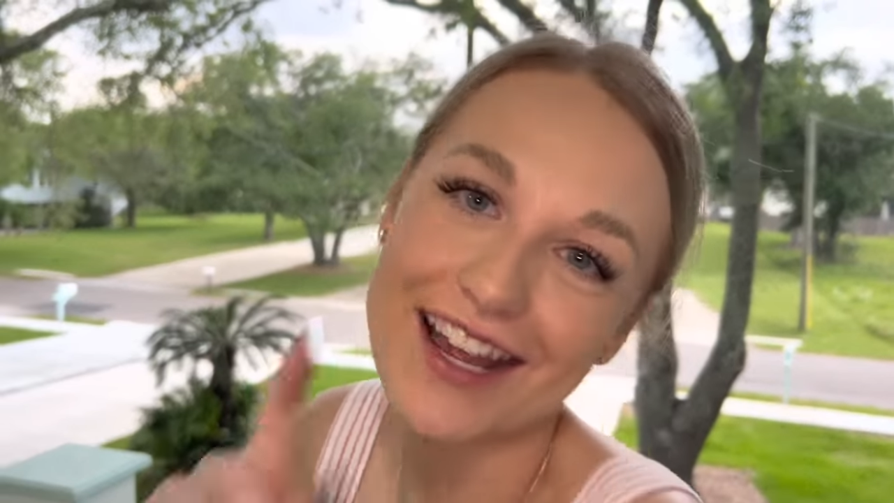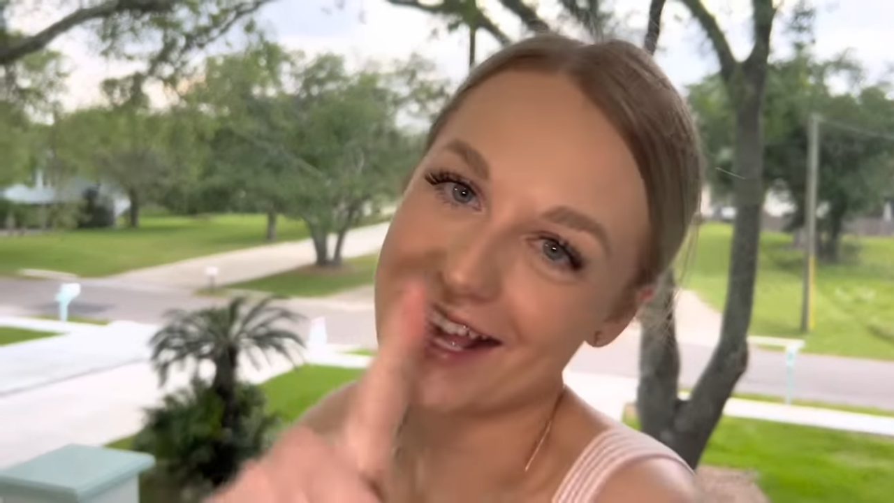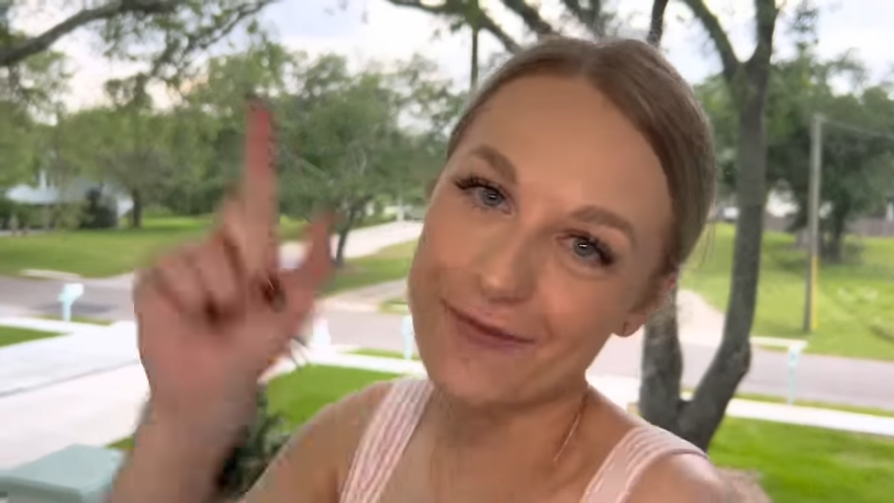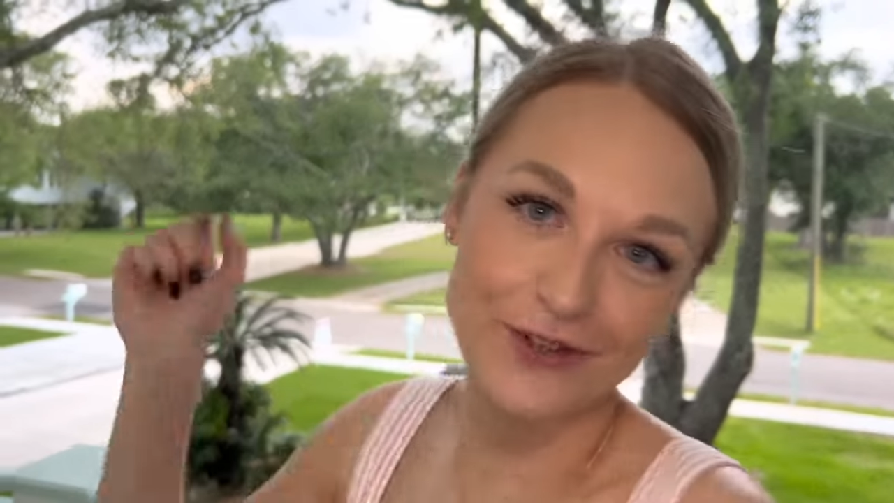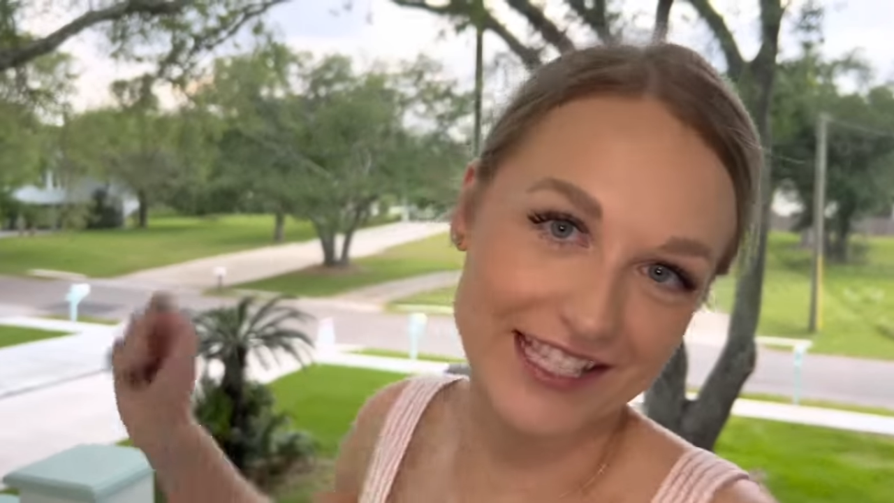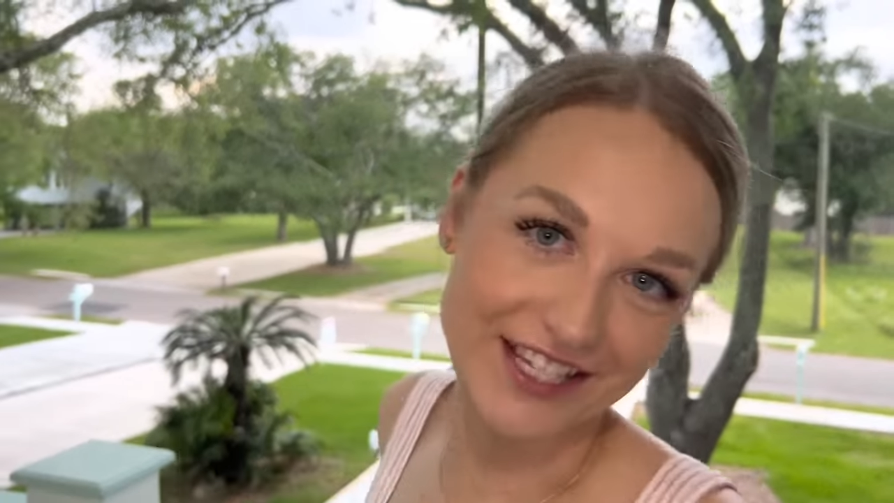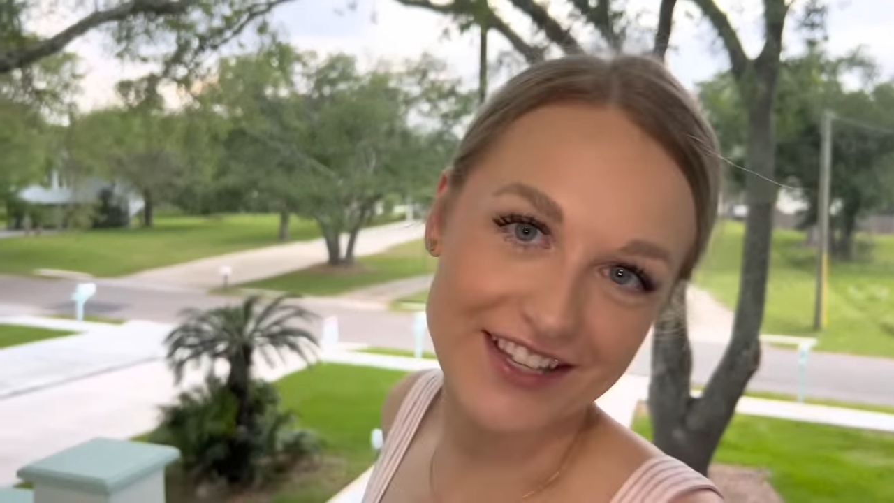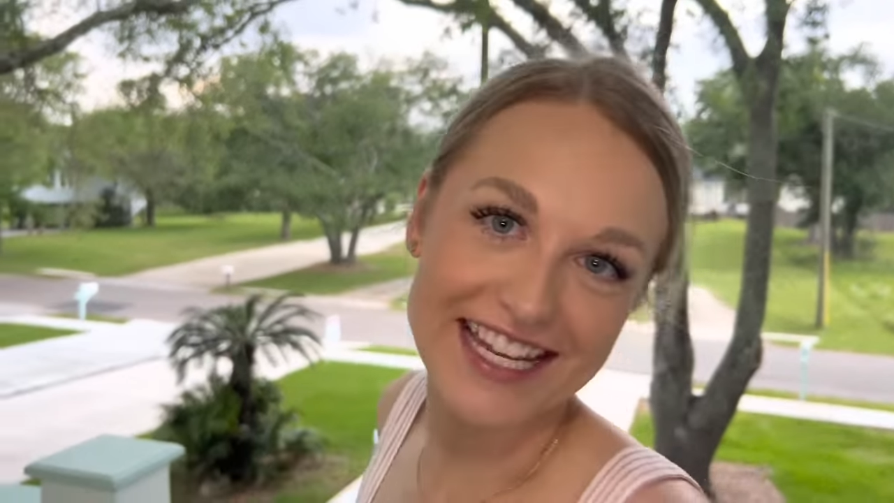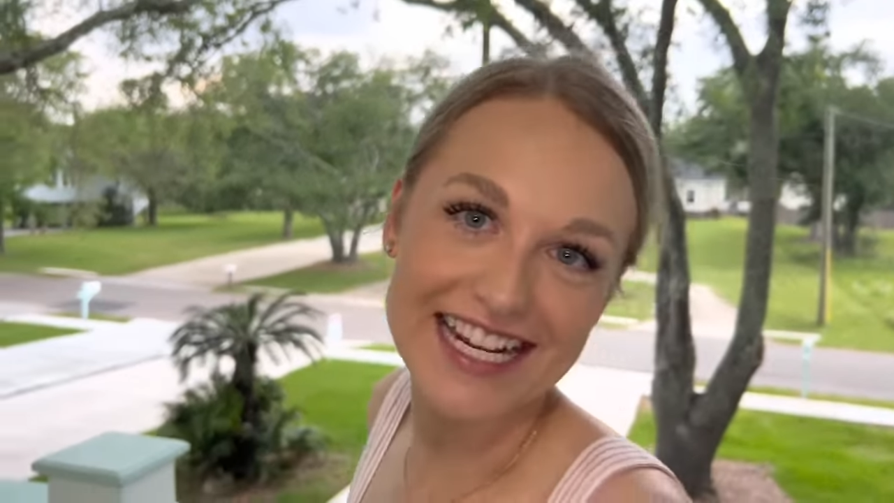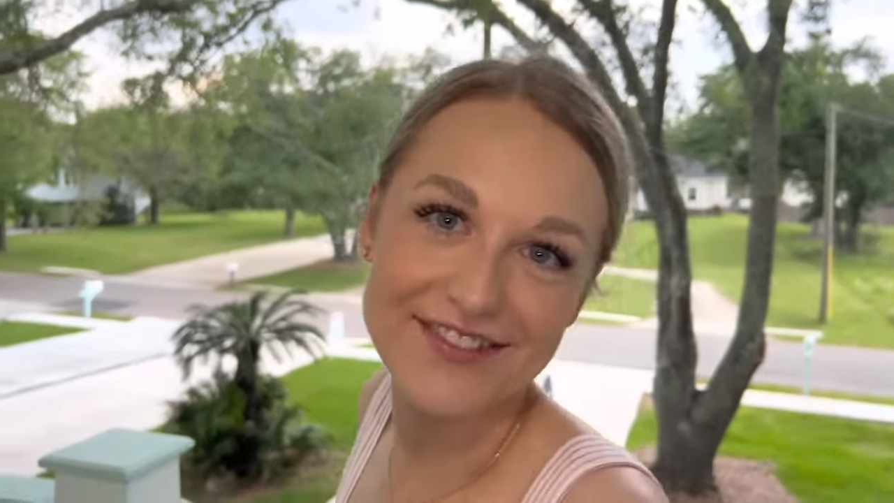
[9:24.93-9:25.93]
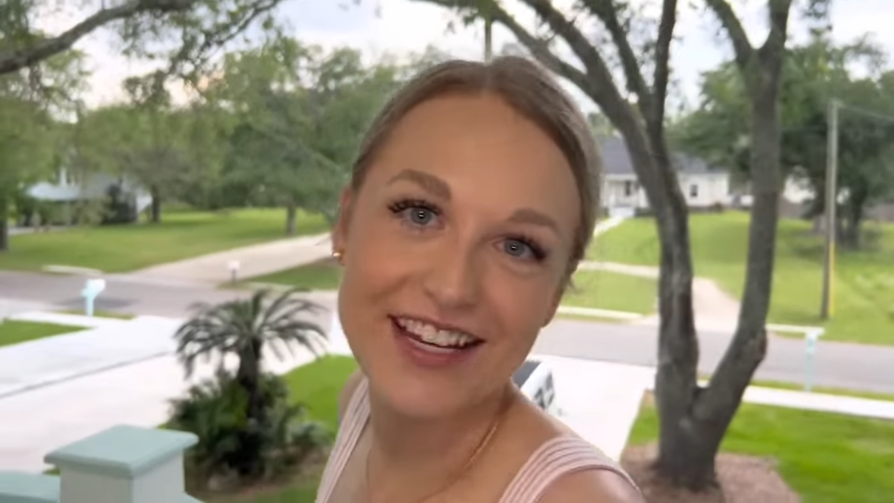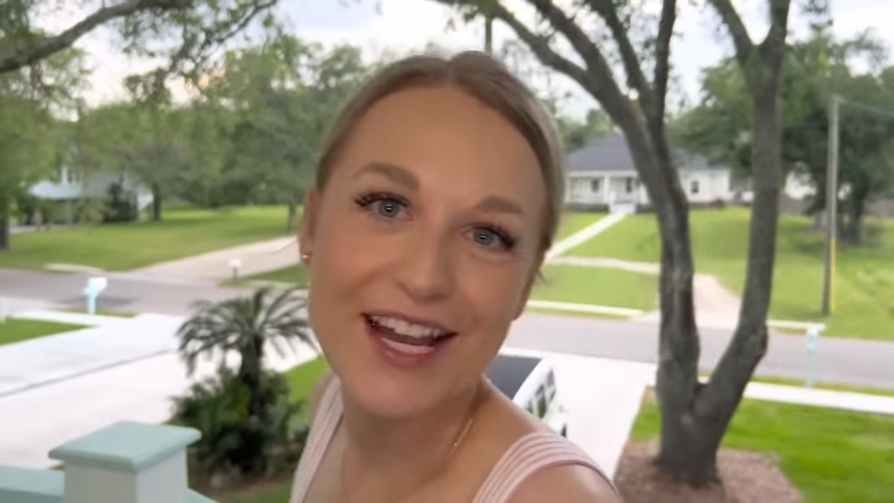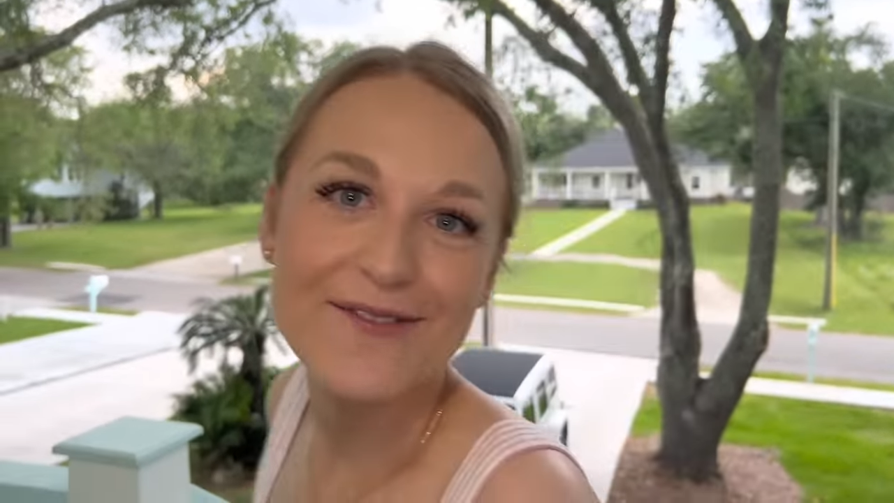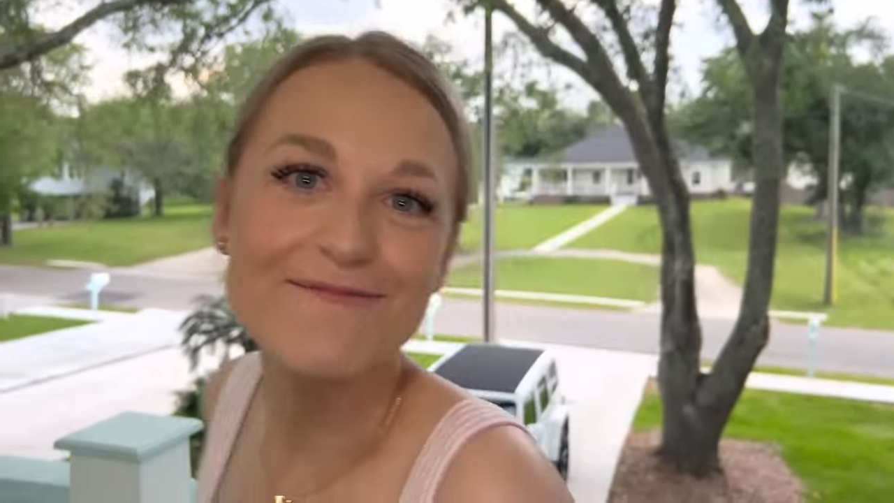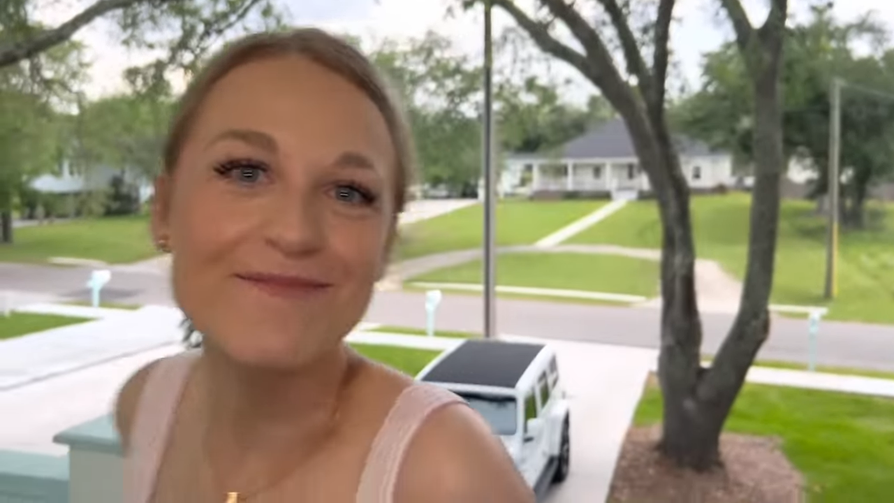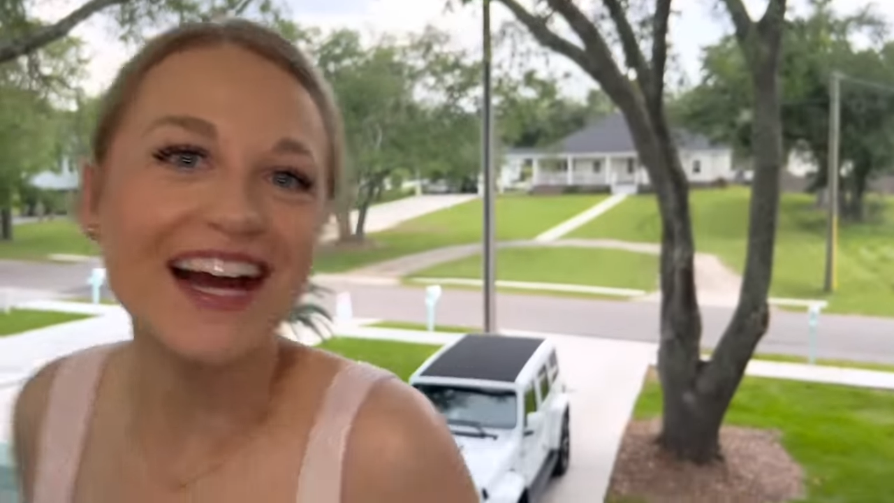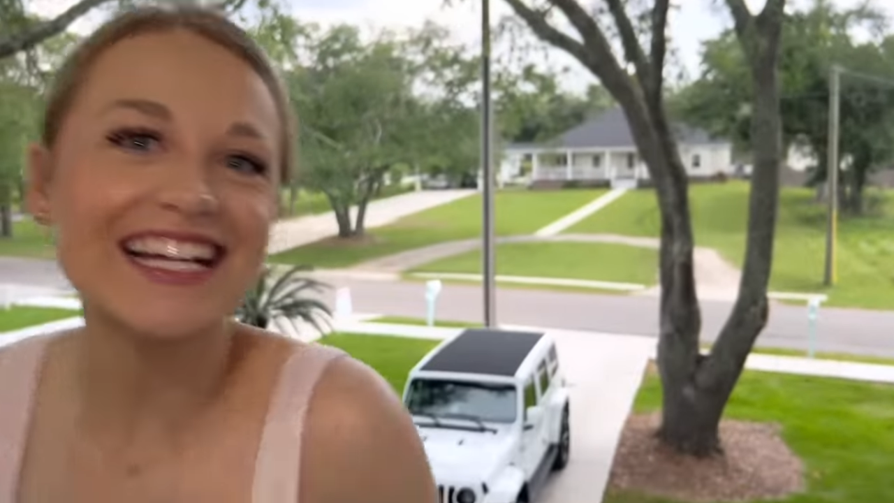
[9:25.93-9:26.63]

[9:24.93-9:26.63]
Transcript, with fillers: and we'll see you in the next video. Bye,